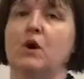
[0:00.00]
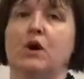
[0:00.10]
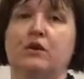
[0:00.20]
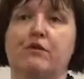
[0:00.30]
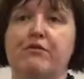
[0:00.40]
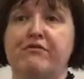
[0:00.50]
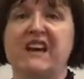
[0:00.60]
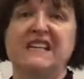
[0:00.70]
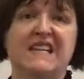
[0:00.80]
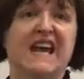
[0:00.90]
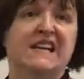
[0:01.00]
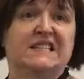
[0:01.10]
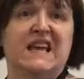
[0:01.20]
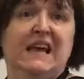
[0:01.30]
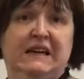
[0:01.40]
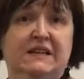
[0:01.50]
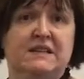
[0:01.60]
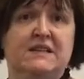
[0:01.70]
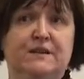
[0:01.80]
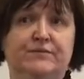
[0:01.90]
one? 3 take
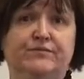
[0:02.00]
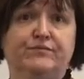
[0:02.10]
6.